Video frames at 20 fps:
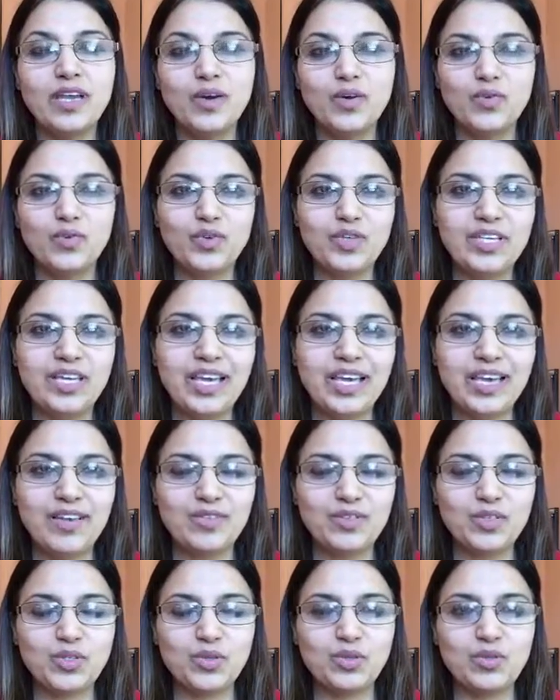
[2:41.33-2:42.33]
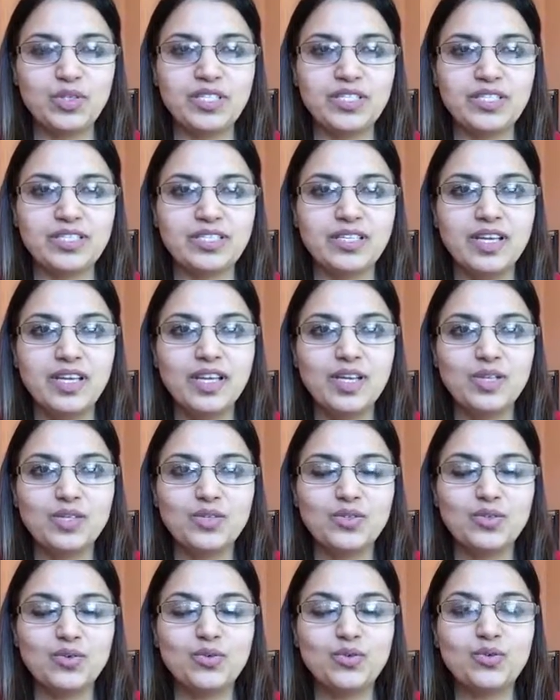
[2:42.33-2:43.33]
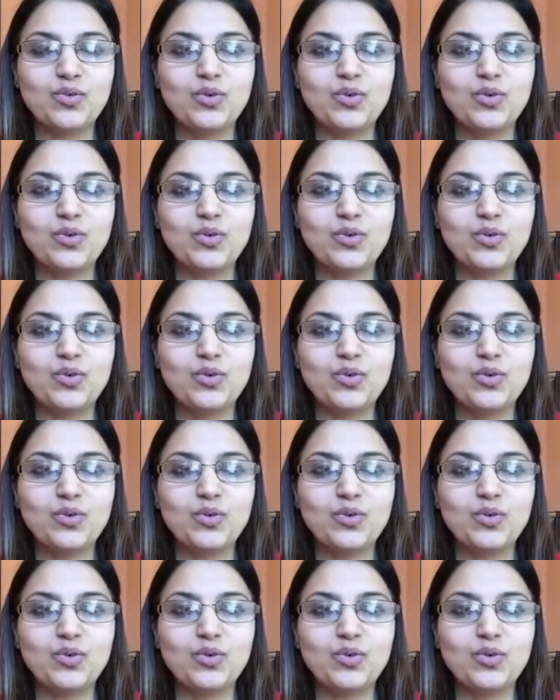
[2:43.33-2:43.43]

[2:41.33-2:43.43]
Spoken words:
We have stories. So